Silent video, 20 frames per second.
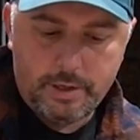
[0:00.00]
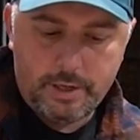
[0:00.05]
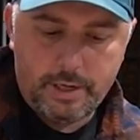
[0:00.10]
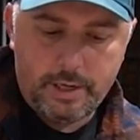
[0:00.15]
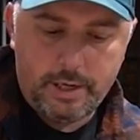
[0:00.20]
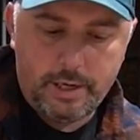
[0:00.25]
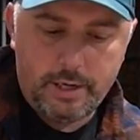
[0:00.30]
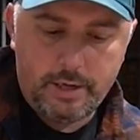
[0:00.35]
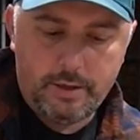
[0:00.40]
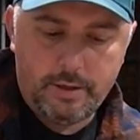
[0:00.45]

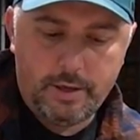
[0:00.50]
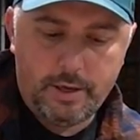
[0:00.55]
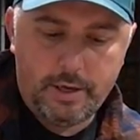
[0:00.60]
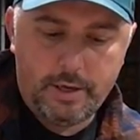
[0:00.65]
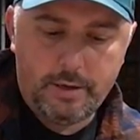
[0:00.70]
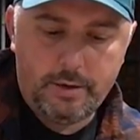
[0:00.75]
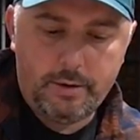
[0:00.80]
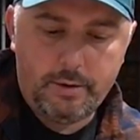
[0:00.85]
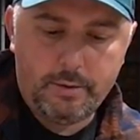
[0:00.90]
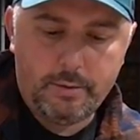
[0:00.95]
and
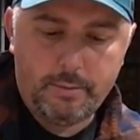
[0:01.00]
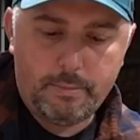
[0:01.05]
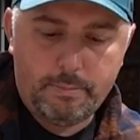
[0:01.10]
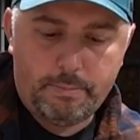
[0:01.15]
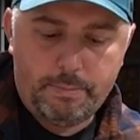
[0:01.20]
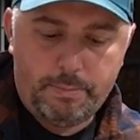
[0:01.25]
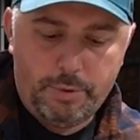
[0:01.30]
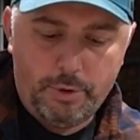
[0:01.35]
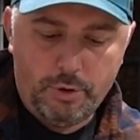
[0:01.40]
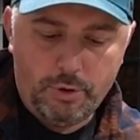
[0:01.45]
then
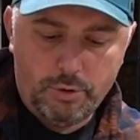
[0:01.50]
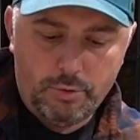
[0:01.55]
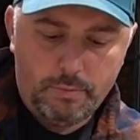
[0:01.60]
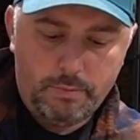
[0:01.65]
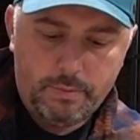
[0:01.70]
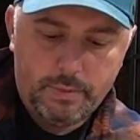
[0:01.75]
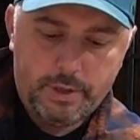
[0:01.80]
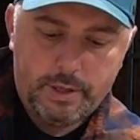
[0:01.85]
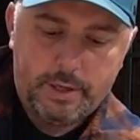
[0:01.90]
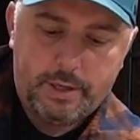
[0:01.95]

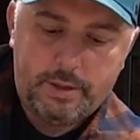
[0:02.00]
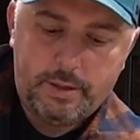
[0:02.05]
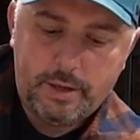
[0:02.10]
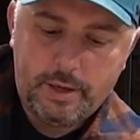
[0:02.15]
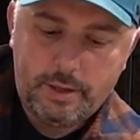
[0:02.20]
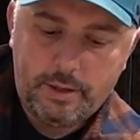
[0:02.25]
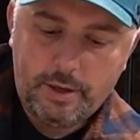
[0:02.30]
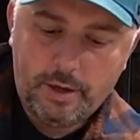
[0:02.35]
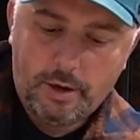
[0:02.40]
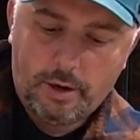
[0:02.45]
boom, and
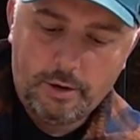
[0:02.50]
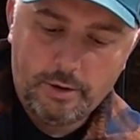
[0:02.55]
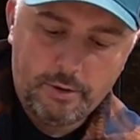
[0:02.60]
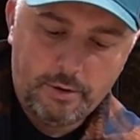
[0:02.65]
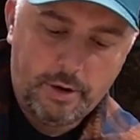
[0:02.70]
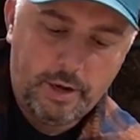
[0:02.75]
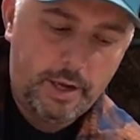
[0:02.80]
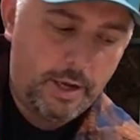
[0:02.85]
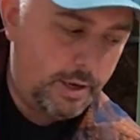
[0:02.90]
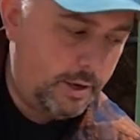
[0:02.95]
then the
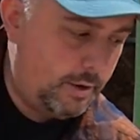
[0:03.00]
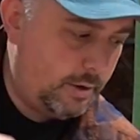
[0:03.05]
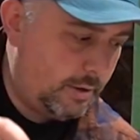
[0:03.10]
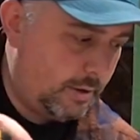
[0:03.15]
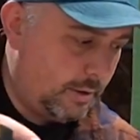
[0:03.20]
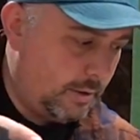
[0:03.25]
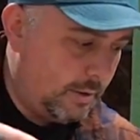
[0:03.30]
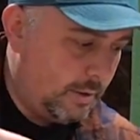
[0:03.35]
other end